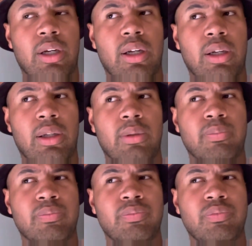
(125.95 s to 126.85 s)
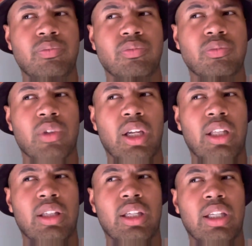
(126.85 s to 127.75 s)

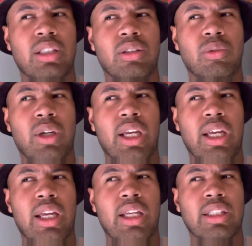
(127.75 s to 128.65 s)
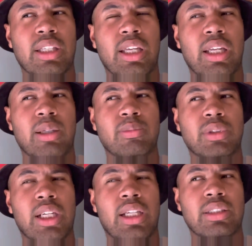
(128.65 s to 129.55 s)
And then you had Cam
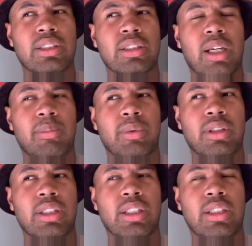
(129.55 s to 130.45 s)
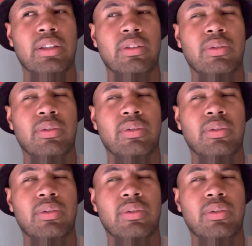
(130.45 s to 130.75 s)
Johnson, I believe,